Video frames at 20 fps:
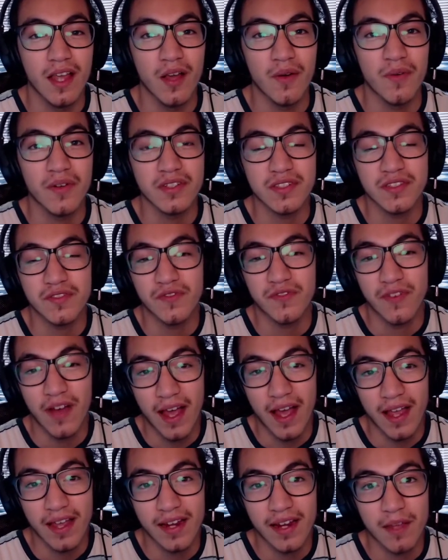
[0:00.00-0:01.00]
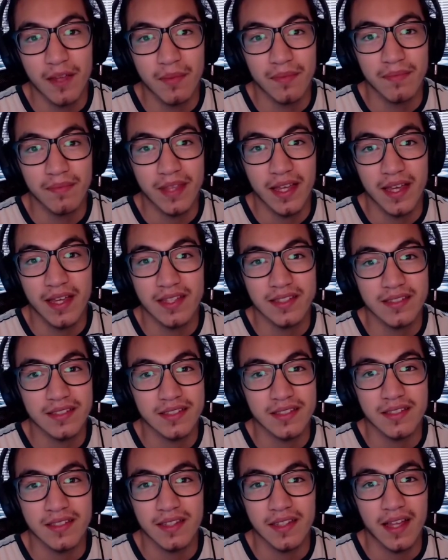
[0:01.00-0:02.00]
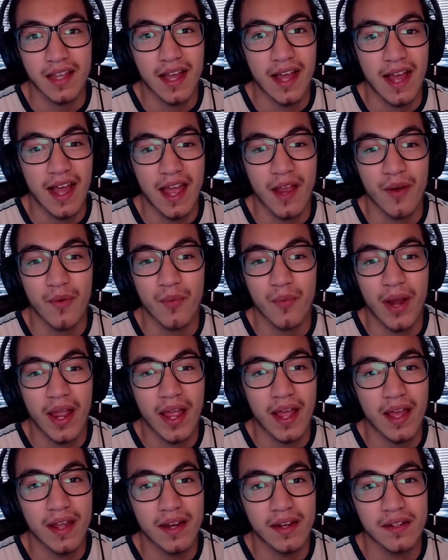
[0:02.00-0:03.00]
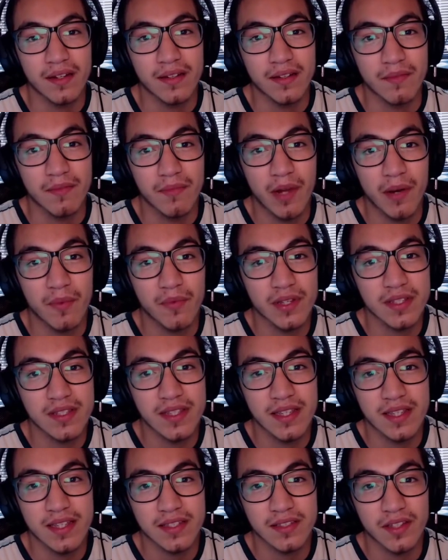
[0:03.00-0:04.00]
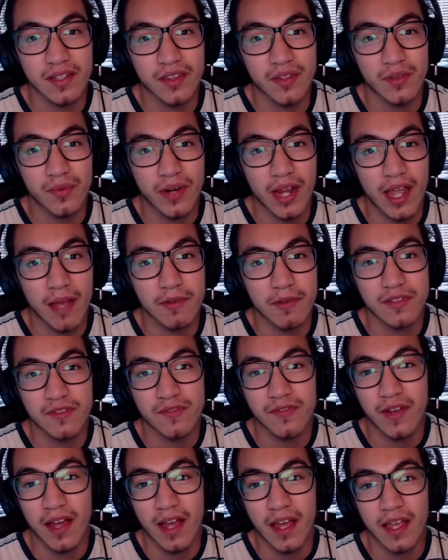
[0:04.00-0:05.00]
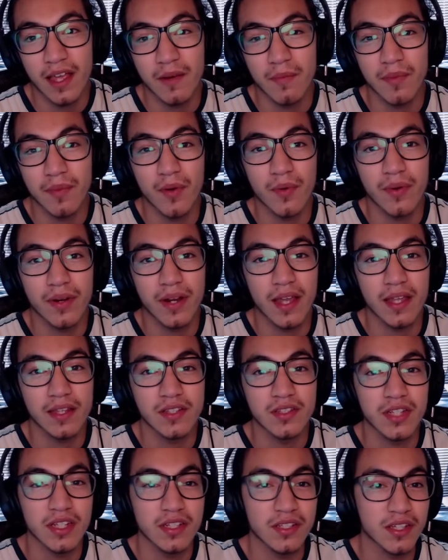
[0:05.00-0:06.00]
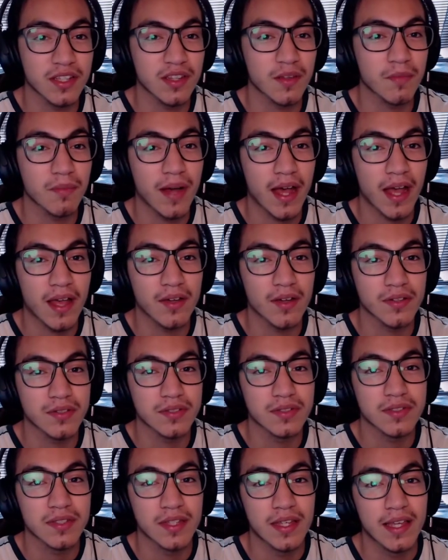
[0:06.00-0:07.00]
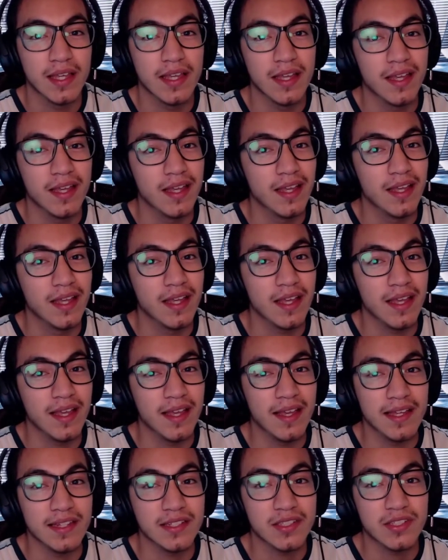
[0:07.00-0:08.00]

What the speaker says: which is fine, I guess. I ran memory test on the RAM, it's fine, but when I change it in the BIOS, it